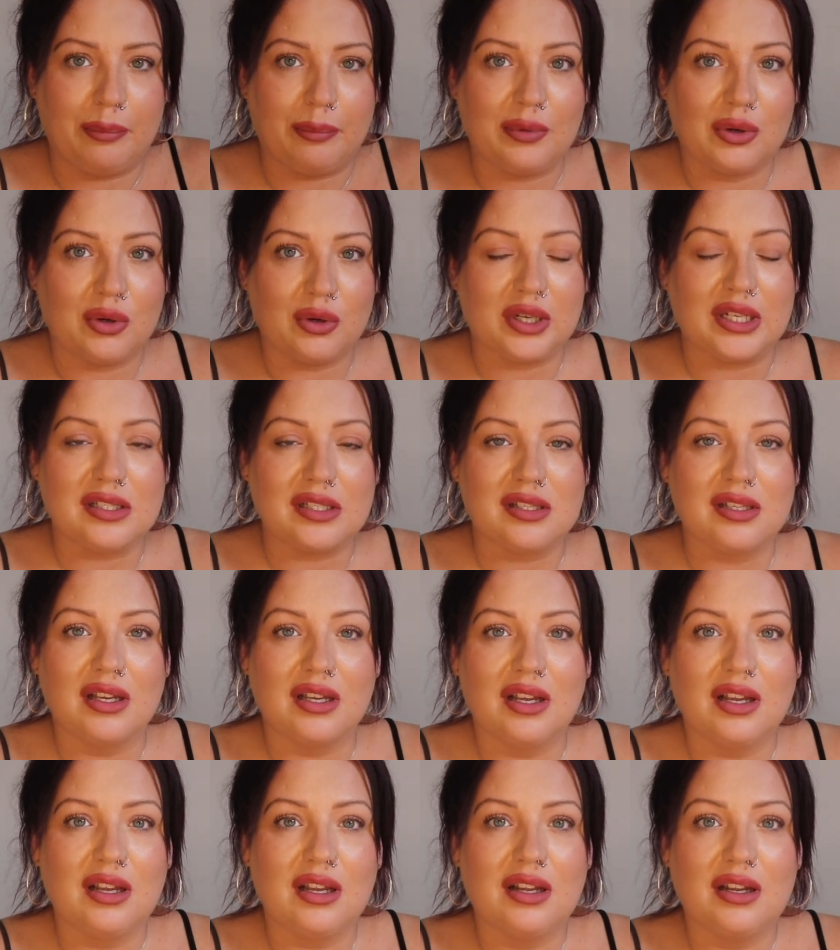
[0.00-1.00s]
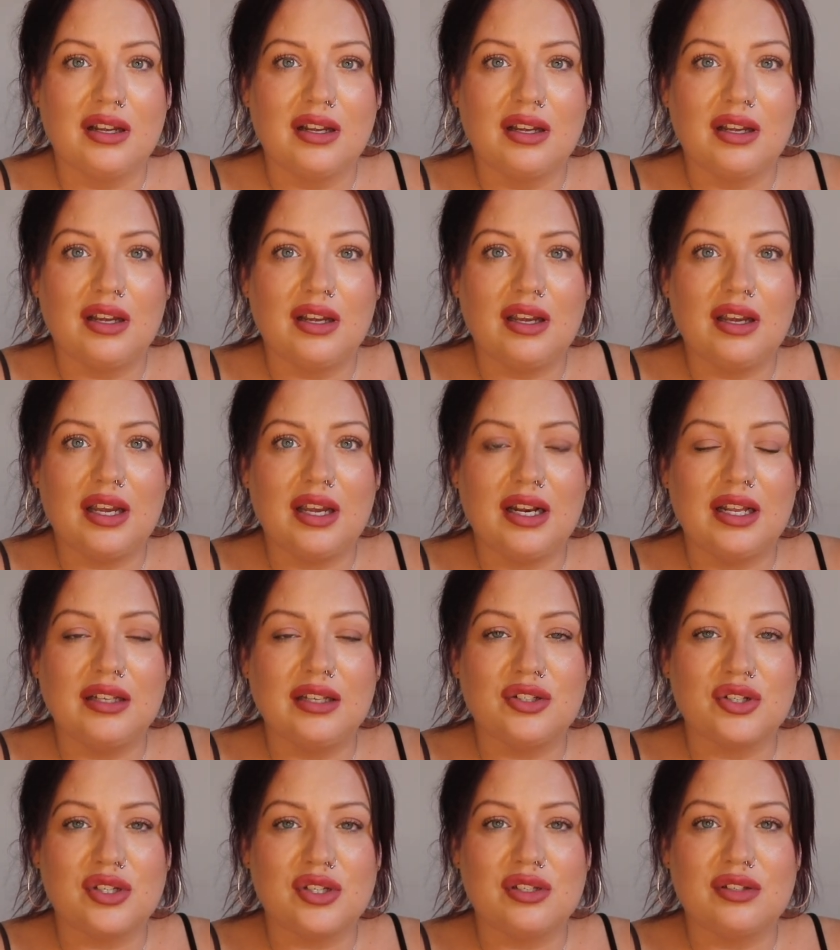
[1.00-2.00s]
noise and it
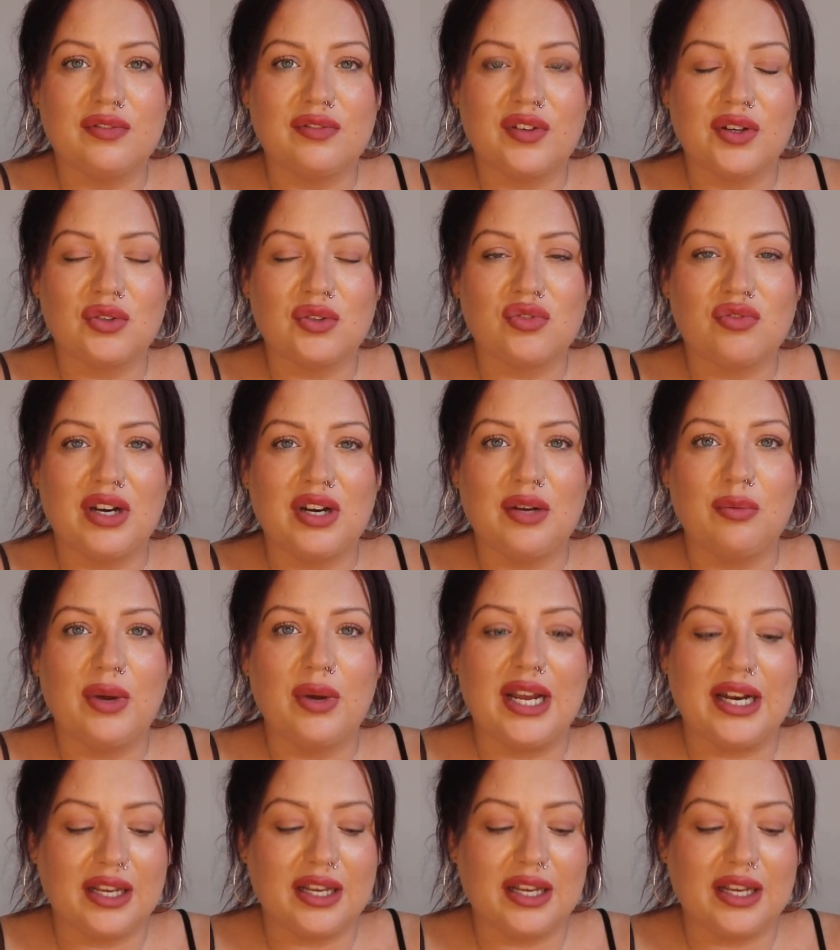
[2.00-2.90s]
just feels really weird.